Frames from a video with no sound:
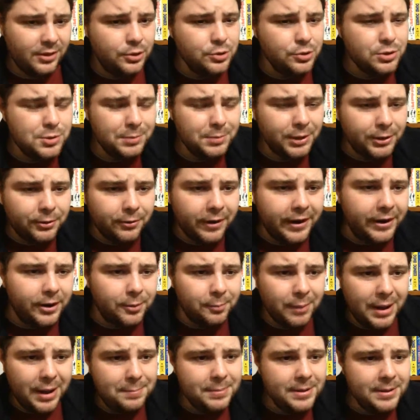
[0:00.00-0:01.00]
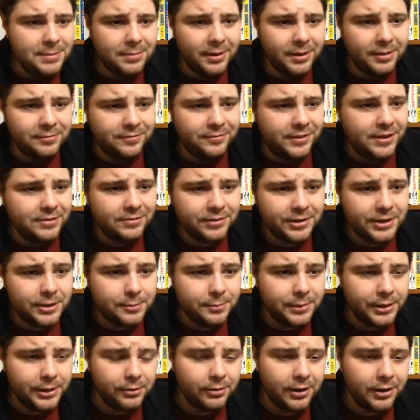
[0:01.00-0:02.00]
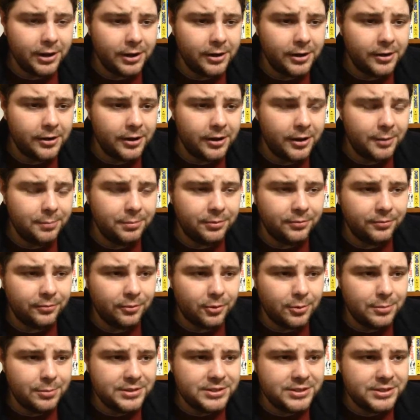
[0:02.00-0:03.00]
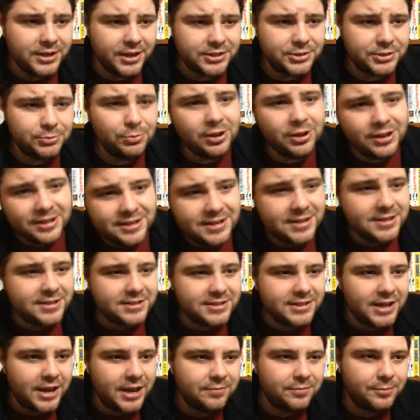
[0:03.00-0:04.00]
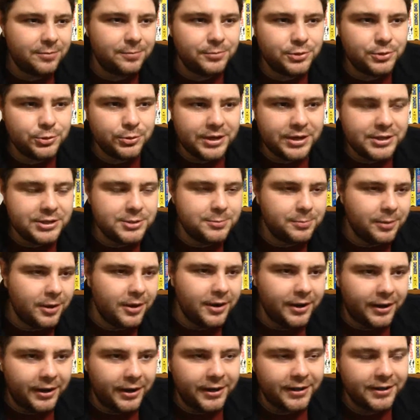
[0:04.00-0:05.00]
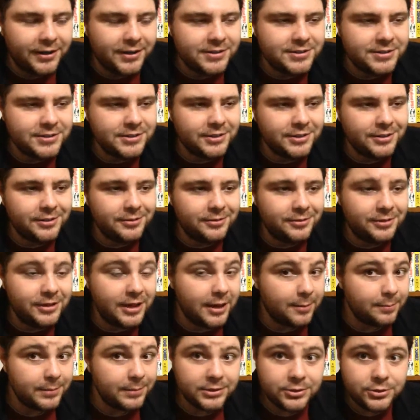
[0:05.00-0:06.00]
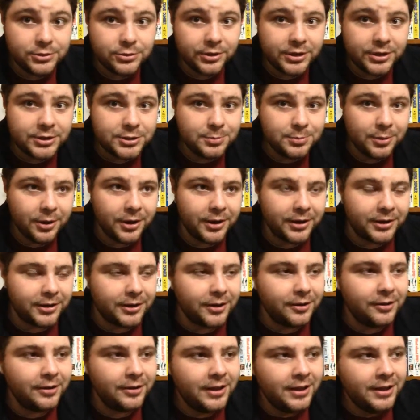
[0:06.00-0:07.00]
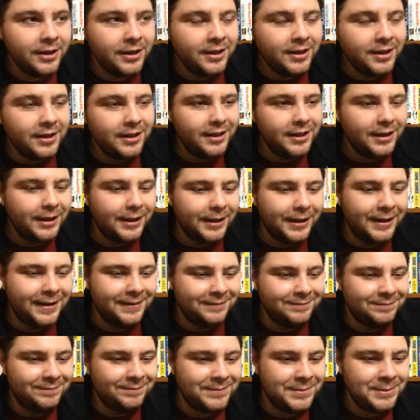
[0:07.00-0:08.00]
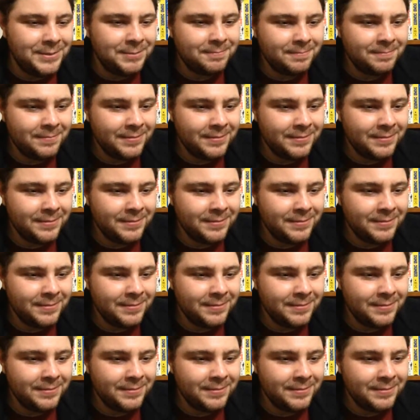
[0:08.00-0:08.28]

Ewan McGregor might be my favorite Ewan McGregor performance, actually. Well, aside from Trainspotting, I guess. Can't be Trainspotting, you know?